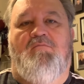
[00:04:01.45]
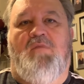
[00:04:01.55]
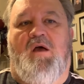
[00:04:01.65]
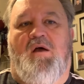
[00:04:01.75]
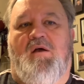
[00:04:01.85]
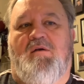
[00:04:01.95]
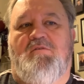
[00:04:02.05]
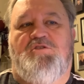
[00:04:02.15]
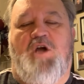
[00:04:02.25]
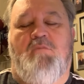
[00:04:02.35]
uh,
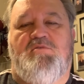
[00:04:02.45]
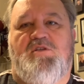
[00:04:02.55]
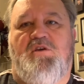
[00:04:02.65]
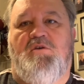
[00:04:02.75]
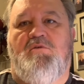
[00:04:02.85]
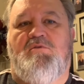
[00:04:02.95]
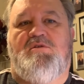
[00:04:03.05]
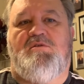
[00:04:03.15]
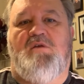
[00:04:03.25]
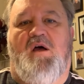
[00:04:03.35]

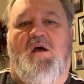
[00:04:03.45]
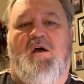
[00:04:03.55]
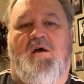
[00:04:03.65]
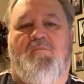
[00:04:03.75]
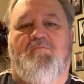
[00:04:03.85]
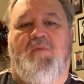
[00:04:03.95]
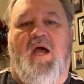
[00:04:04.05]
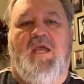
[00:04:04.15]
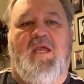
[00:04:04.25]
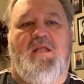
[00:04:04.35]
jumpsuits. Um,
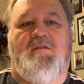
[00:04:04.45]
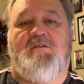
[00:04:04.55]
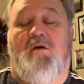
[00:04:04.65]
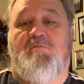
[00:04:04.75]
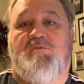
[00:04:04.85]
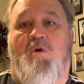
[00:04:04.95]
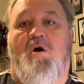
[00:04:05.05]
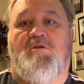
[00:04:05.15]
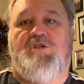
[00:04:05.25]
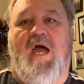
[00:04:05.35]
I get some
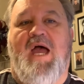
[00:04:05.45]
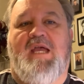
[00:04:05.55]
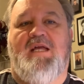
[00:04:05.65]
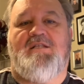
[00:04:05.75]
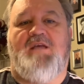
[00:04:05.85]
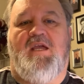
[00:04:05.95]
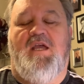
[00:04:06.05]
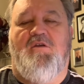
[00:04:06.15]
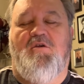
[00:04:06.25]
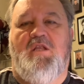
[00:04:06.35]
small jackets. I
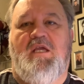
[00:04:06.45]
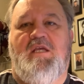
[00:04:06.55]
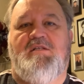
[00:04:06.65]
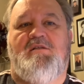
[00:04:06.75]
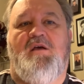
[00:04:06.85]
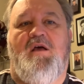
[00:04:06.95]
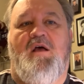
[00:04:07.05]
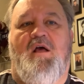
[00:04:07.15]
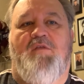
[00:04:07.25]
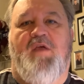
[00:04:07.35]
get hoodies,
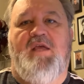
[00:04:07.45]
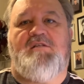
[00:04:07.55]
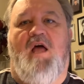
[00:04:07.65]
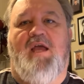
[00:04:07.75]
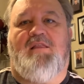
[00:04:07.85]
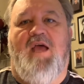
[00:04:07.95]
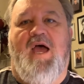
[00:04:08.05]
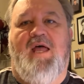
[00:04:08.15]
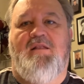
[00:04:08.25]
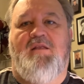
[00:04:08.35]
things like
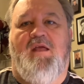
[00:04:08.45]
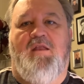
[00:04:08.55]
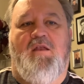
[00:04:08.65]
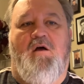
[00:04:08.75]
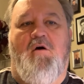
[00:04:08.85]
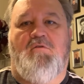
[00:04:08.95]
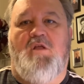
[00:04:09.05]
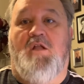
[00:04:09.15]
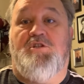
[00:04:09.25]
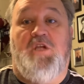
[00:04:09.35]
that. And then all
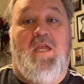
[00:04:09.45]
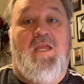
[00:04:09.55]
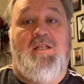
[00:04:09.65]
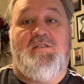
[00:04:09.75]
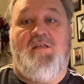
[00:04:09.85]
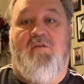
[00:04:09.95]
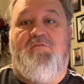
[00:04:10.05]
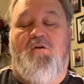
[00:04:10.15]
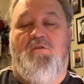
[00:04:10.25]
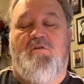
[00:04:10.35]
uh, jeans, I
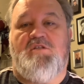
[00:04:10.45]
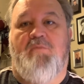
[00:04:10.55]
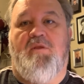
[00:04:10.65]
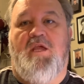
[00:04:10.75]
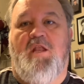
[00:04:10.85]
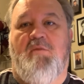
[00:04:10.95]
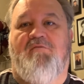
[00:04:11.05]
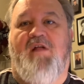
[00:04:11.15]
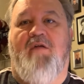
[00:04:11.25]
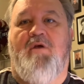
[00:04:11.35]
fold those up and get them in
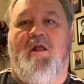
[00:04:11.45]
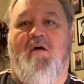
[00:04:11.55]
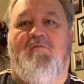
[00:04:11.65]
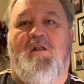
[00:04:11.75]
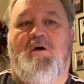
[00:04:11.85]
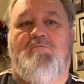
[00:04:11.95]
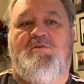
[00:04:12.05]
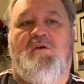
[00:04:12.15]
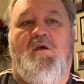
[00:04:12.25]
flat rate envelopes